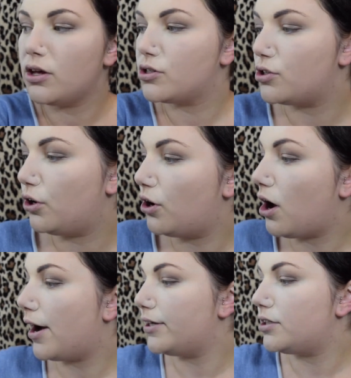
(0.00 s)
So
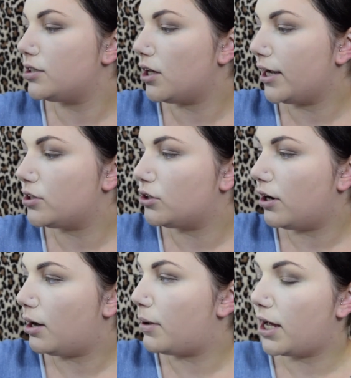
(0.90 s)
I just like to
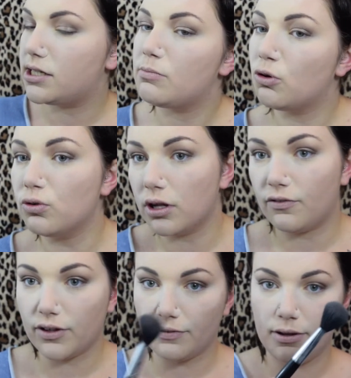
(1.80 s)
grab a small
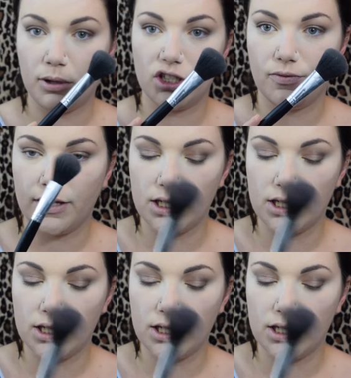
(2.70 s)
fluffy brush for